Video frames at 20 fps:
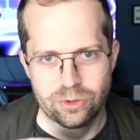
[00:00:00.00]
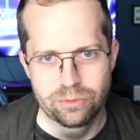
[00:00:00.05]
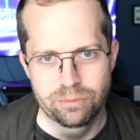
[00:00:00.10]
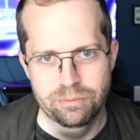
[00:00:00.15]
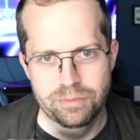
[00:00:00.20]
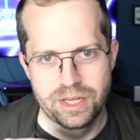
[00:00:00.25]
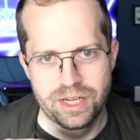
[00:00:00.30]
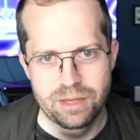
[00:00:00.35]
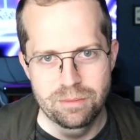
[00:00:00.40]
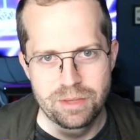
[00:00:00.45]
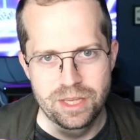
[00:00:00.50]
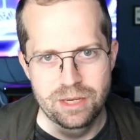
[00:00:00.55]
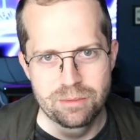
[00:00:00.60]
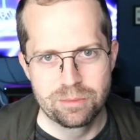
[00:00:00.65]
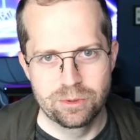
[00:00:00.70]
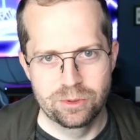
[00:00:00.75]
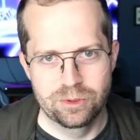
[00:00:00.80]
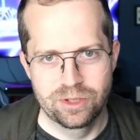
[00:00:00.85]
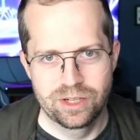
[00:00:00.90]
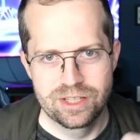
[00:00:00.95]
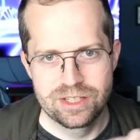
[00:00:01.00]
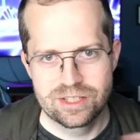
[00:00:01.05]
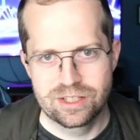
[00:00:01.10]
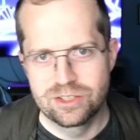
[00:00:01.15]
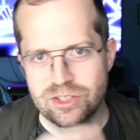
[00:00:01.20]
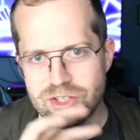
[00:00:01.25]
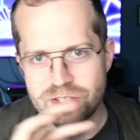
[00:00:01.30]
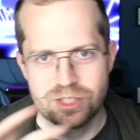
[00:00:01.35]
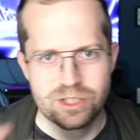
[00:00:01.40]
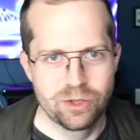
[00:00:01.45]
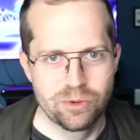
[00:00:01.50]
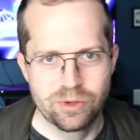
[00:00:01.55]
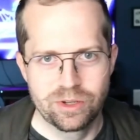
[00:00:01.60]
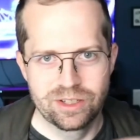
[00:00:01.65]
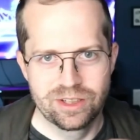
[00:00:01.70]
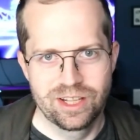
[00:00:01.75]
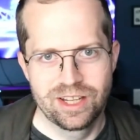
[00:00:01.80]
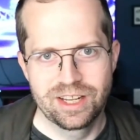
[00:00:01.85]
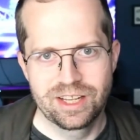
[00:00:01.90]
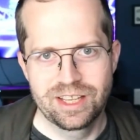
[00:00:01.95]
mini people and it's just
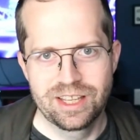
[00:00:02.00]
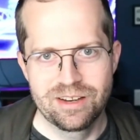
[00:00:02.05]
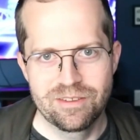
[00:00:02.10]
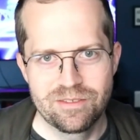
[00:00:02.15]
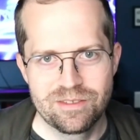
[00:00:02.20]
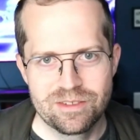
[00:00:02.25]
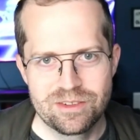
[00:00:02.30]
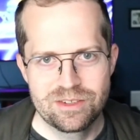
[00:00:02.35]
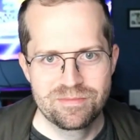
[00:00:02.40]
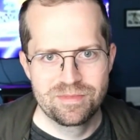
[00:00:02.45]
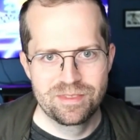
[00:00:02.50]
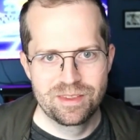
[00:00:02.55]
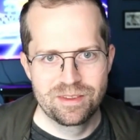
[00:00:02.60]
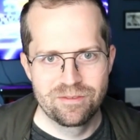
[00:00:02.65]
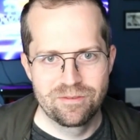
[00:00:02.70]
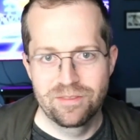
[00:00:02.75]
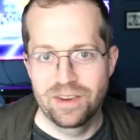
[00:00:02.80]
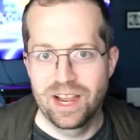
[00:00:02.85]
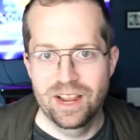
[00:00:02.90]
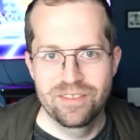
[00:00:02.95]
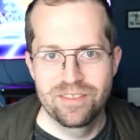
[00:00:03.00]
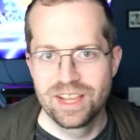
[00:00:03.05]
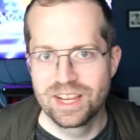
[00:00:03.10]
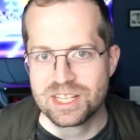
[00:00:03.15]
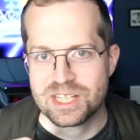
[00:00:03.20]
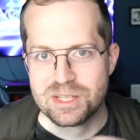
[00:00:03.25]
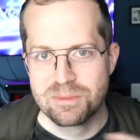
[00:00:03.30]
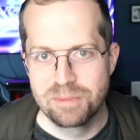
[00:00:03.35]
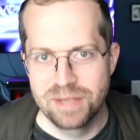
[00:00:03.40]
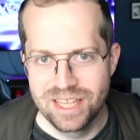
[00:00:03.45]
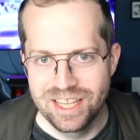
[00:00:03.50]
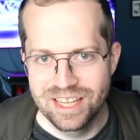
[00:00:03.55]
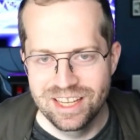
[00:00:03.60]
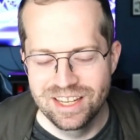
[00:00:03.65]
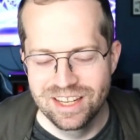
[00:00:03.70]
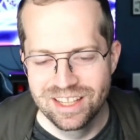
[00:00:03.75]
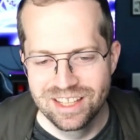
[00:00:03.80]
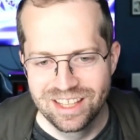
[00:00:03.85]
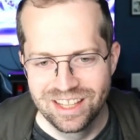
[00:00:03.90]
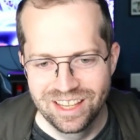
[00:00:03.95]
going like in 5x
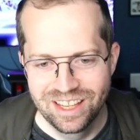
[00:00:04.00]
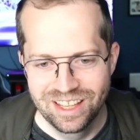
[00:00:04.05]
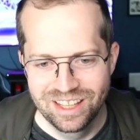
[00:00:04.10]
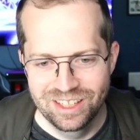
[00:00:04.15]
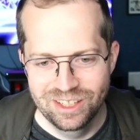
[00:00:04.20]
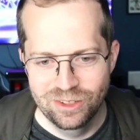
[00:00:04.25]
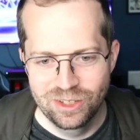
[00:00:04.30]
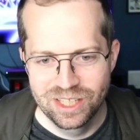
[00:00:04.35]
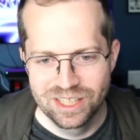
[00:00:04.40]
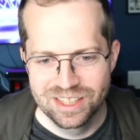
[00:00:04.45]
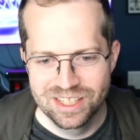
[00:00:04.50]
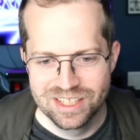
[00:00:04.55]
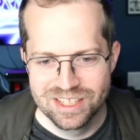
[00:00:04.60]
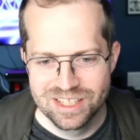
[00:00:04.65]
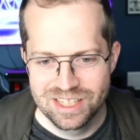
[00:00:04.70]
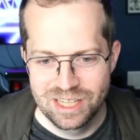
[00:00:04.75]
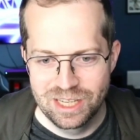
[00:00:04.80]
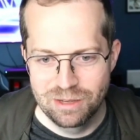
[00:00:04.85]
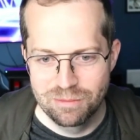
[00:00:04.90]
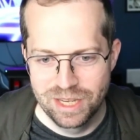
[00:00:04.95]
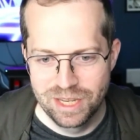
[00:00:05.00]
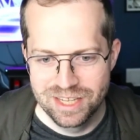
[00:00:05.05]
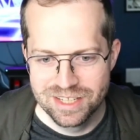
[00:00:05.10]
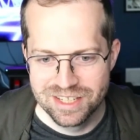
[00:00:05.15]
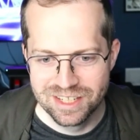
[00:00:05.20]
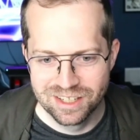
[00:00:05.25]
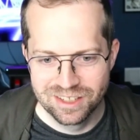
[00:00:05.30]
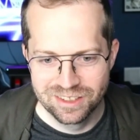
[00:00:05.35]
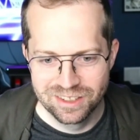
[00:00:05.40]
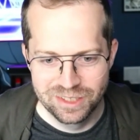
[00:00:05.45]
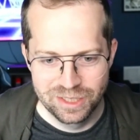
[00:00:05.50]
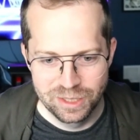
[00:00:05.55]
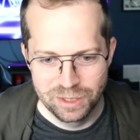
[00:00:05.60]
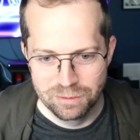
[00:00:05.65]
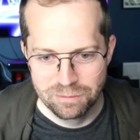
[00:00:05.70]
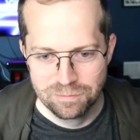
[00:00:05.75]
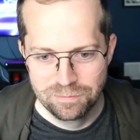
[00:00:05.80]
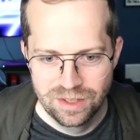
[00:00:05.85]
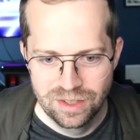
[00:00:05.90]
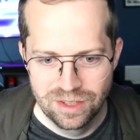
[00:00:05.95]
speed, and you get to see basically
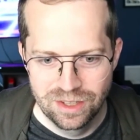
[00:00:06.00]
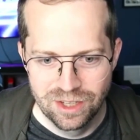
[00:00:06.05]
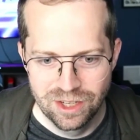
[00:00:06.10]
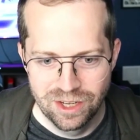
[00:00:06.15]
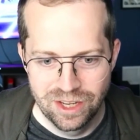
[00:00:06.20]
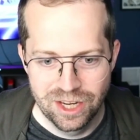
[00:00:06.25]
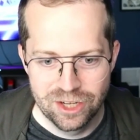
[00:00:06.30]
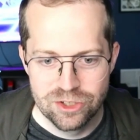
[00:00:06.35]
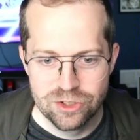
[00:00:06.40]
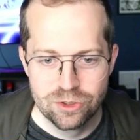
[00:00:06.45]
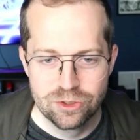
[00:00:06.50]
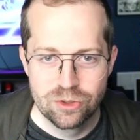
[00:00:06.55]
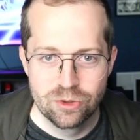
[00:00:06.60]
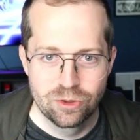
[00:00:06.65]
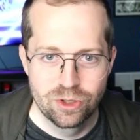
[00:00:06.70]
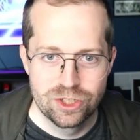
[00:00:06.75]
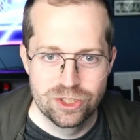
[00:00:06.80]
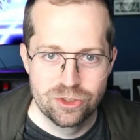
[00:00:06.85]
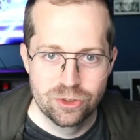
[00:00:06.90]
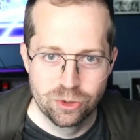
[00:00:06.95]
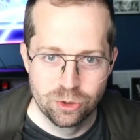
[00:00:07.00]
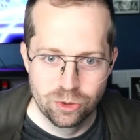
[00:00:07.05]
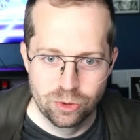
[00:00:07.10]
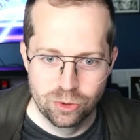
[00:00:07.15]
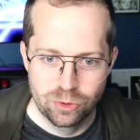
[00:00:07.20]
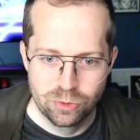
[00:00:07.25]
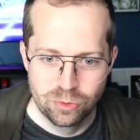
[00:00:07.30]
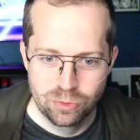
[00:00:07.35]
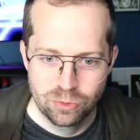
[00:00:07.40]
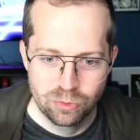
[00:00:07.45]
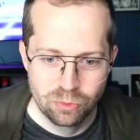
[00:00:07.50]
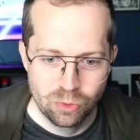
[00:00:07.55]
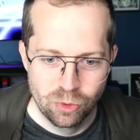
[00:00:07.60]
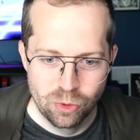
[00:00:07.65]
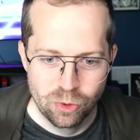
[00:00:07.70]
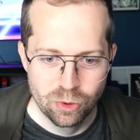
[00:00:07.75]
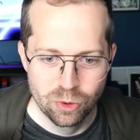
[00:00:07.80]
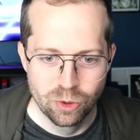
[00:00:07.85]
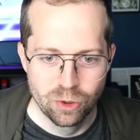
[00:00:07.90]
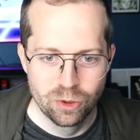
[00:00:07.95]
an extraterrestrial
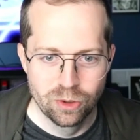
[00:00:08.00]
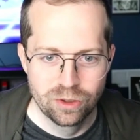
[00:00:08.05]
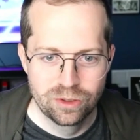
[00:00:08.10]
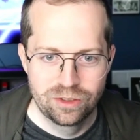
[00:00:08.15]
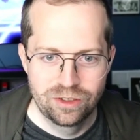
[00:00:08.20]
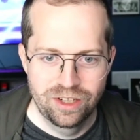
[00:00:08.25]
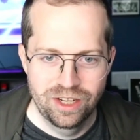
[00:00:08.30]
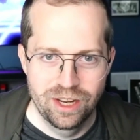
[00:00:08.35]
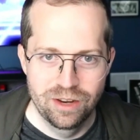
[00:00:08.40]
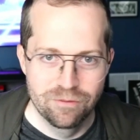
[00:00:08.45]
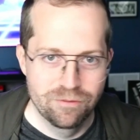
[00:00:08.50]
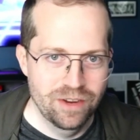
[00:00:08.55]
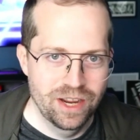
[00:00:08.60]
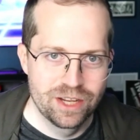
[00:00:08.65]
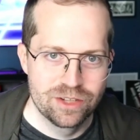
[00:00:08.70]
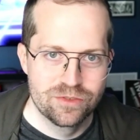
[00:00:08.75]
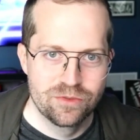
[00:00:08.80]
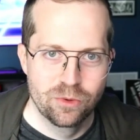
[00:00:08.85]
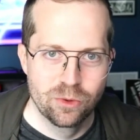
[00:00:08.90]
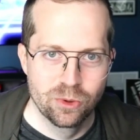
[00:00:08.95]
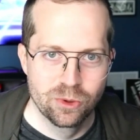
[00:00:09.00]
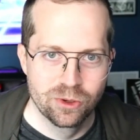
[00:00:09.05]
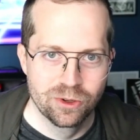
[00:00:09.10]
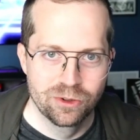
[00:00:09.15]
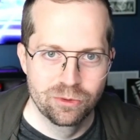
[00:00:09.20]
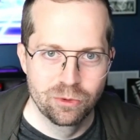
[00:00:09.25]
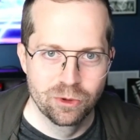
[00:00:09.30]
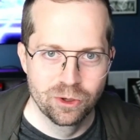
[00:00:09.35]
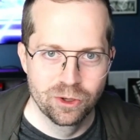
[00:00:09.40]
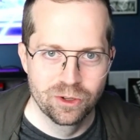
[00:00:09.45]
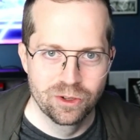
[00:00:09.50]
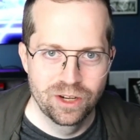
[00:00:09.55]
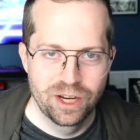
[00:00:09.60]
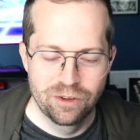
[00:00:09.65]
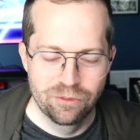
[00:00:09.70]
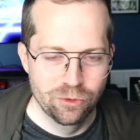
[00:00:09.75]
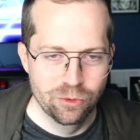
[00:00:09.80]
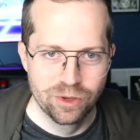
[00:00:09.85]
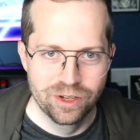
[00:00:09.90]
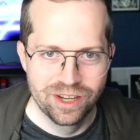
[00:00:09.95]
war in fast forward where
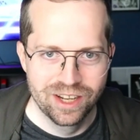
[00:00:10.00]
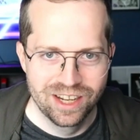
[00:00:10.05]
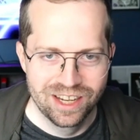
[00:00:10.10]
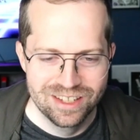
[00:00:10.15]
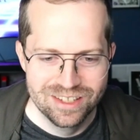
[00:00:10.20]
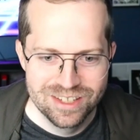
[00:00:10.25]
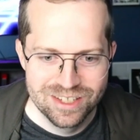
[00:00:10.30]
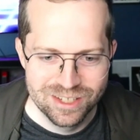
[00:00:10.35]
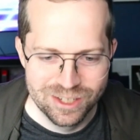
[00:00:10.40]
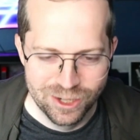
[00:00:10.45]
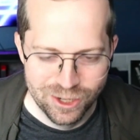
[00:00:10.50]
everyone dies. So